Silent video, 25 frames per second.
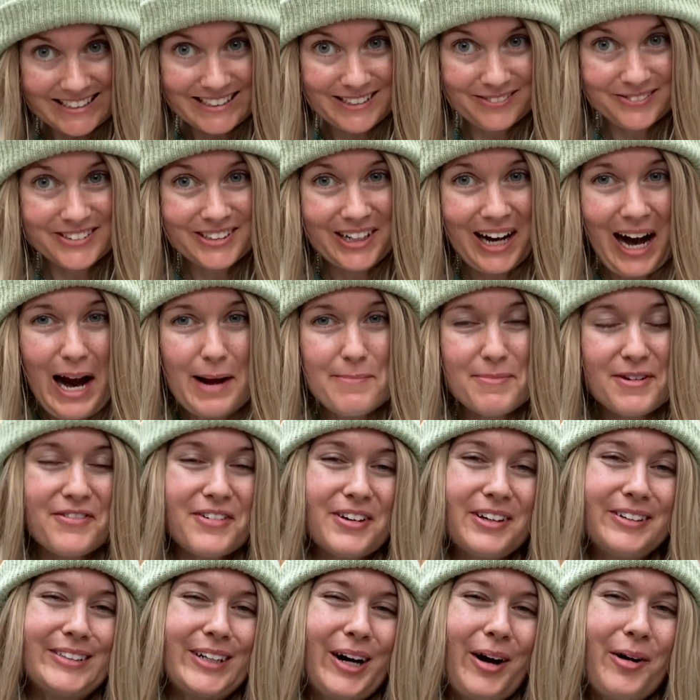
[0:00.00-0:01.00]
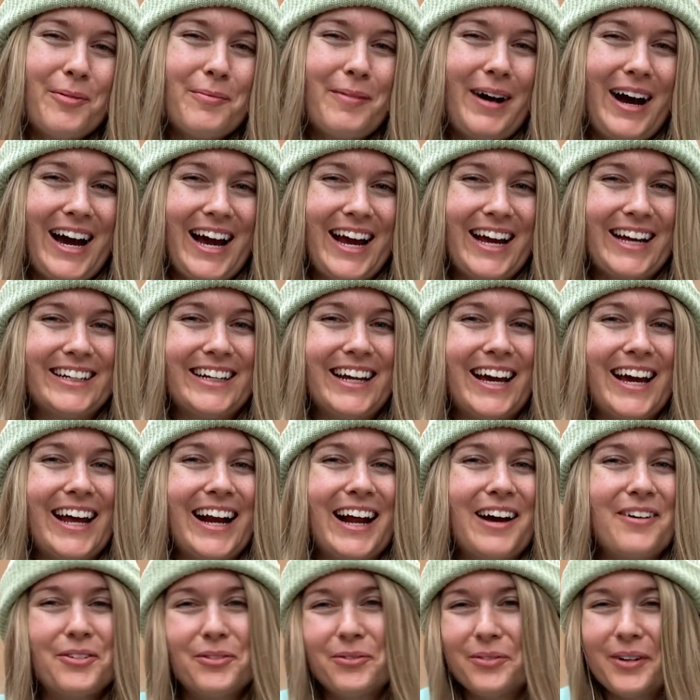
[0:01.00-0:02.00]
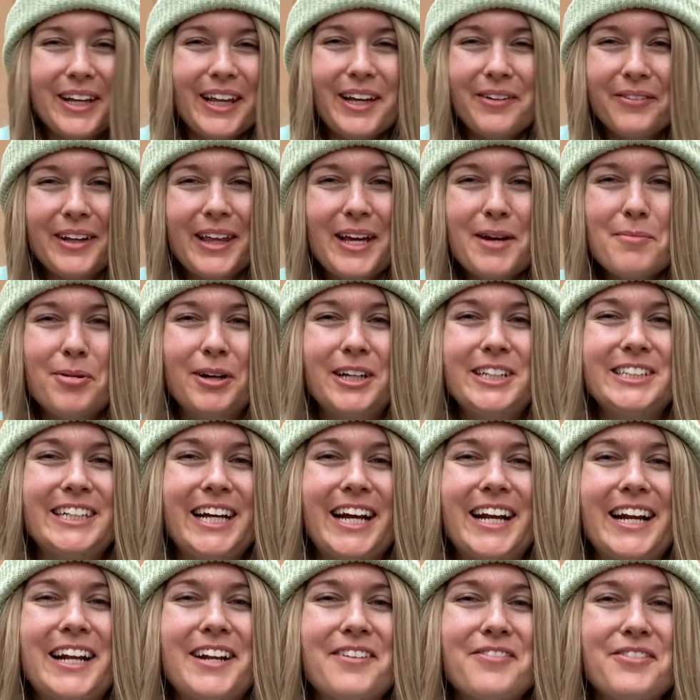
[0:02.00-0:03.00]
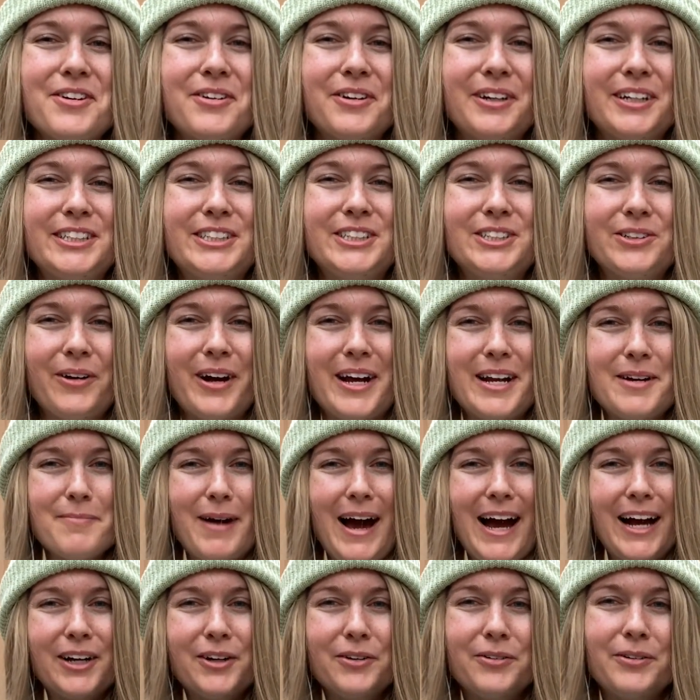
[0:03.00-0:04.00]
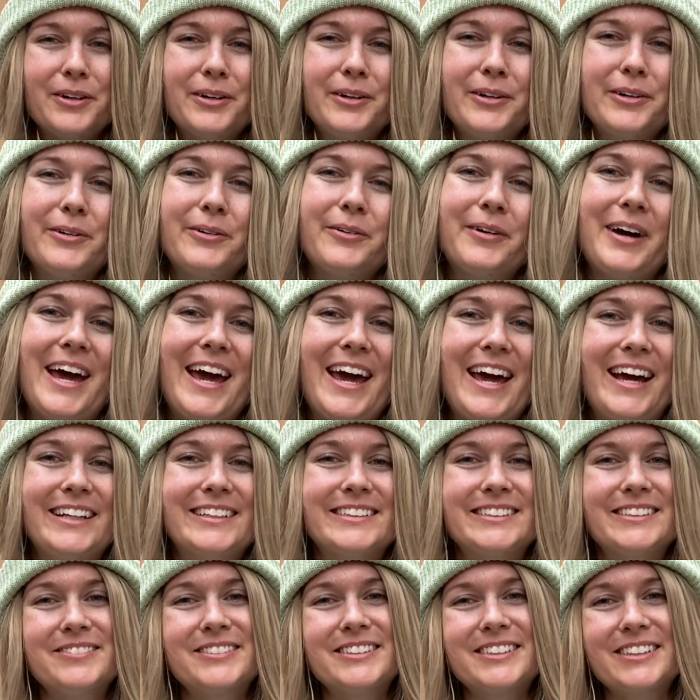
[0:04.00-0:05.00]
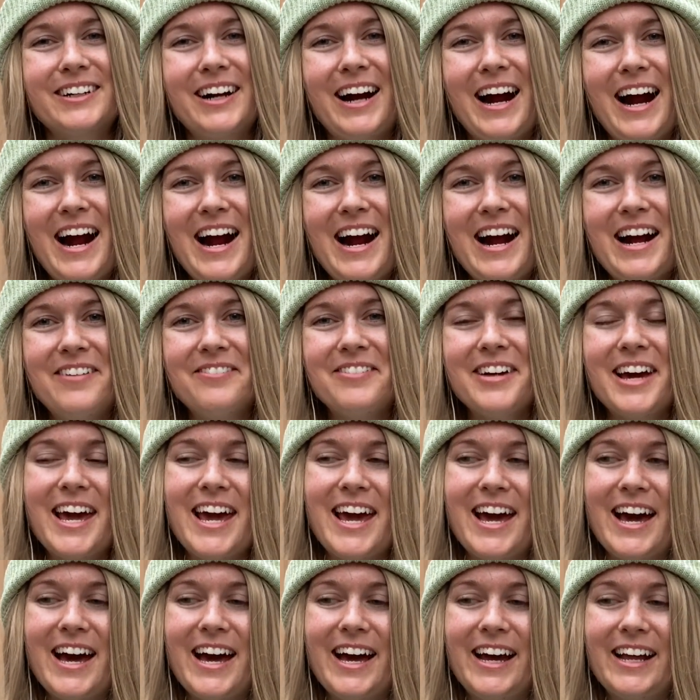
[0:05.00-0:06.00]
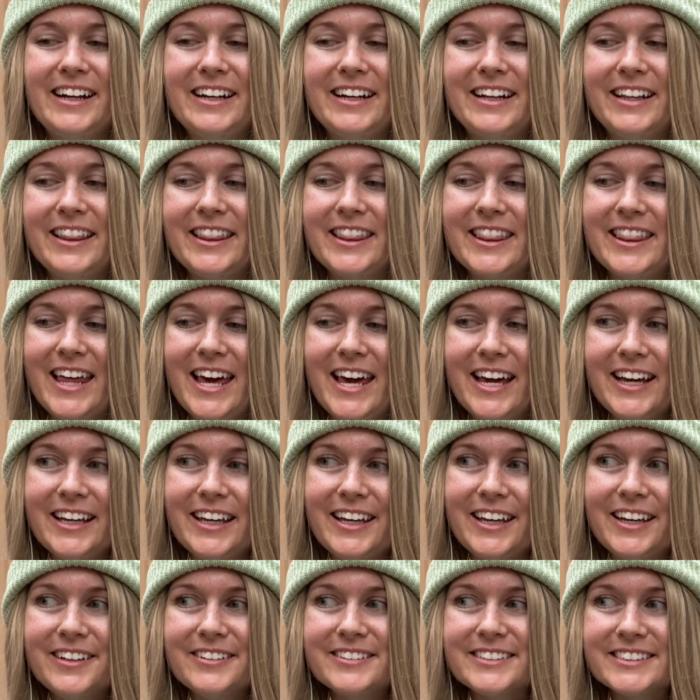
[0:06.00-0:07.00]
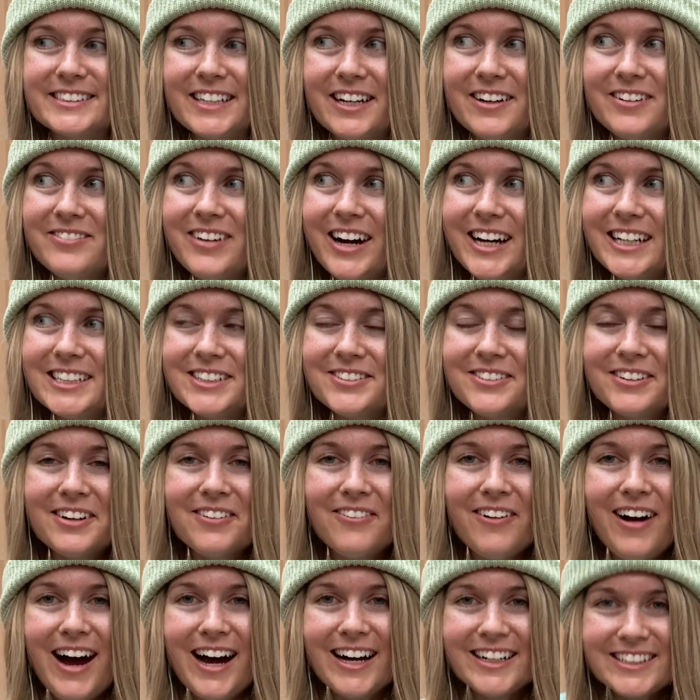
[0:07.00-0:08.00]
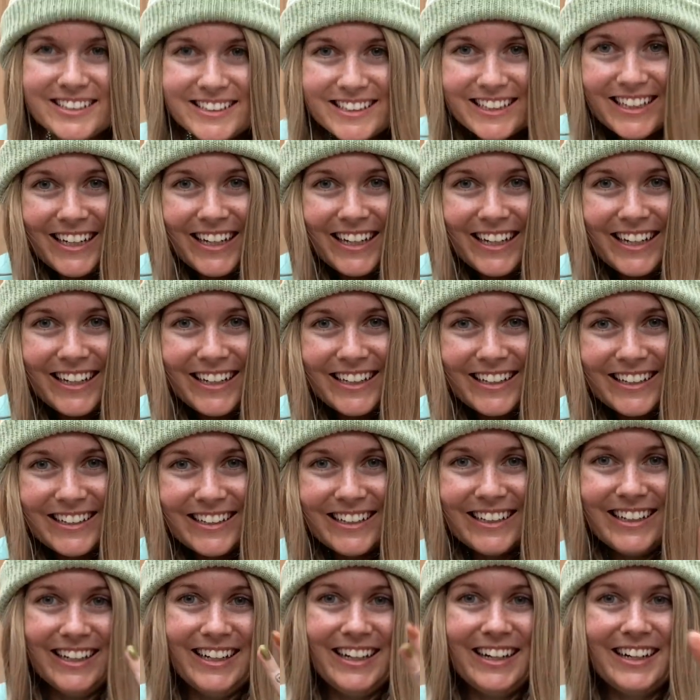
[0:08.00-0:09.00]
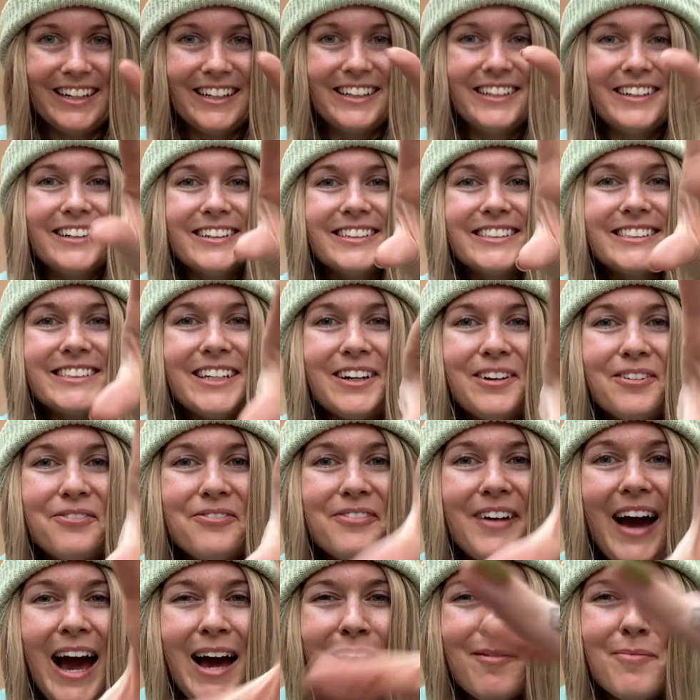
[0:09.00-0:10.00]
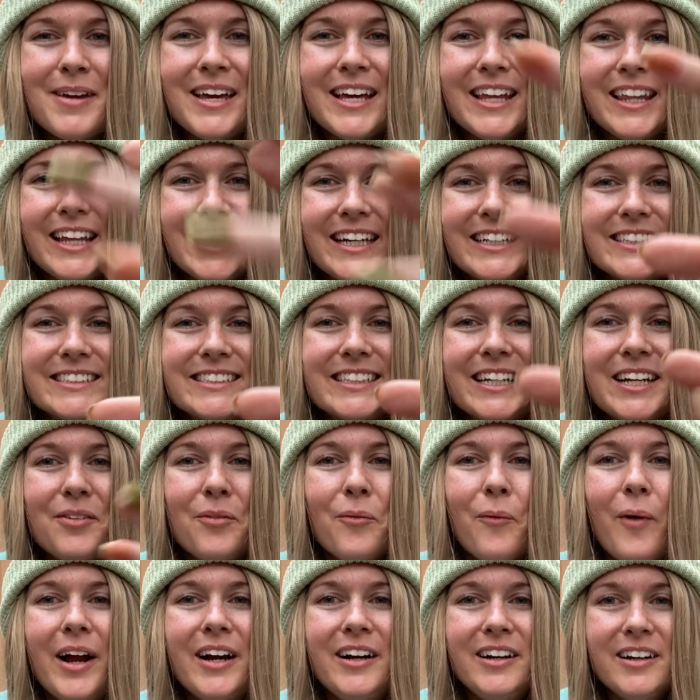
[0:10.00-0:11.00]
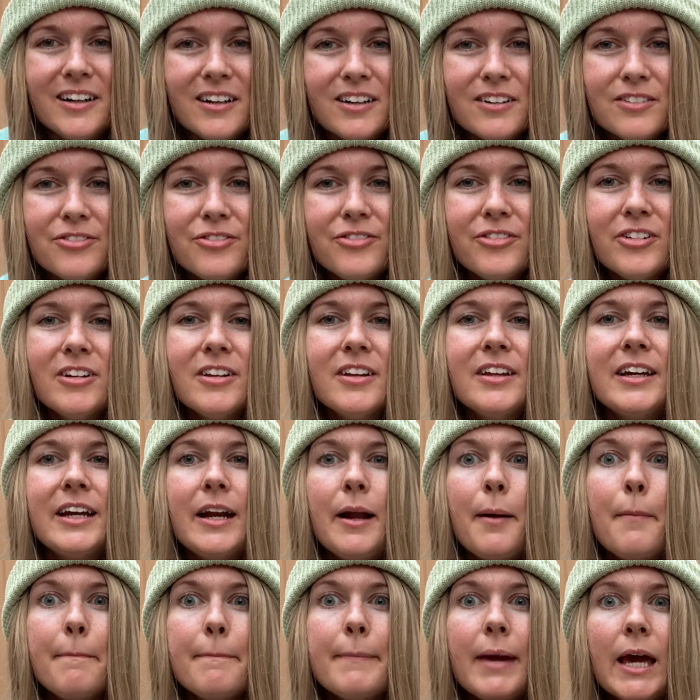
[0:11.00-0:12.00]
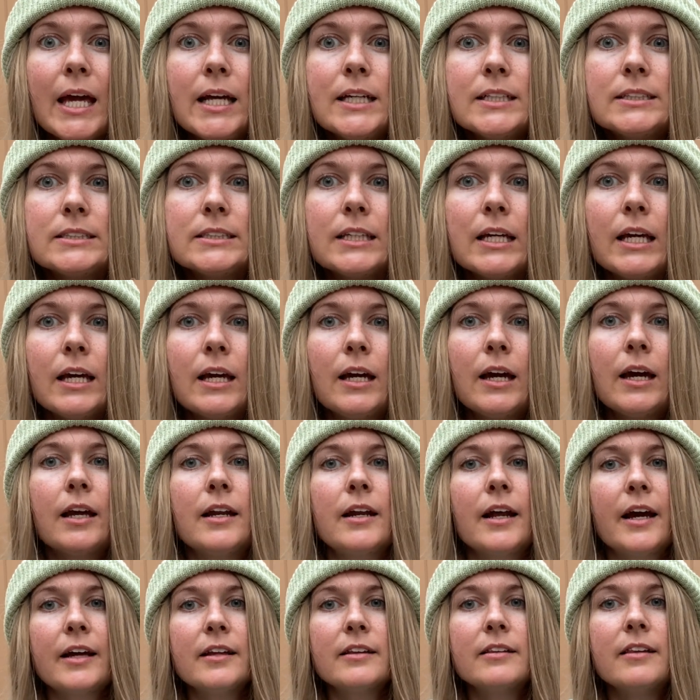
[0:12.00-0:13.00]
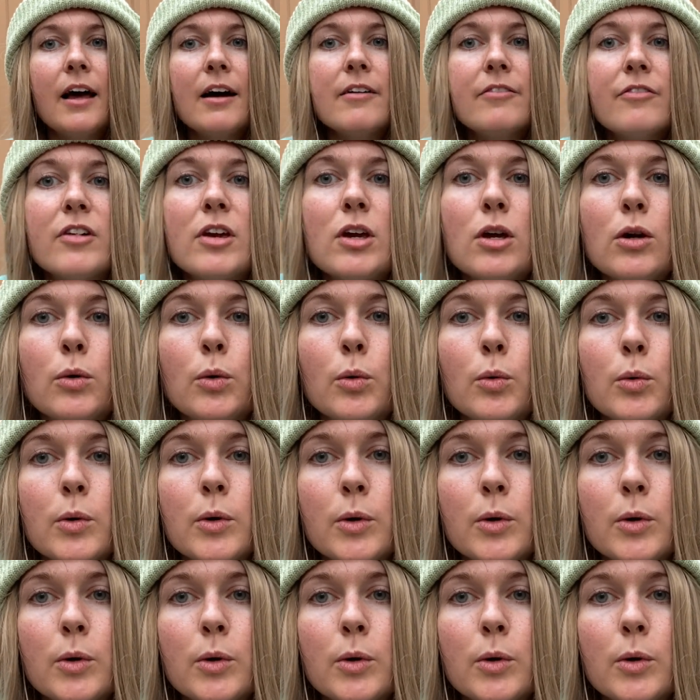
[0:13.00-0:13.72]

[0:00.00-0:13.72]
subscribe if you don't mind, and I would really, really appreciate it if you could join my crew and subscribe, and thank you so much for watching. You're so fabulous and wonderful and amazing, and I love you.